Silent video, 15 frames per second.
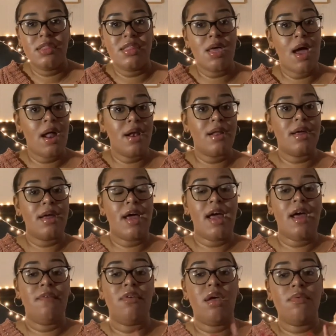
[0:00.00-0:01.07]
that
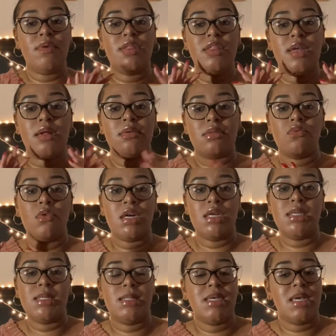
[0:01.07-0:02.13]
have everything sorted
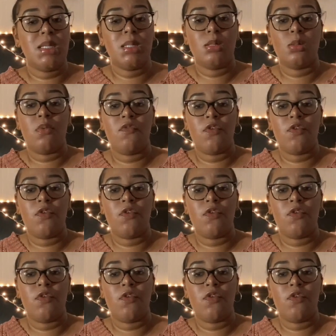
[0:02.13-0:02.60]
into sections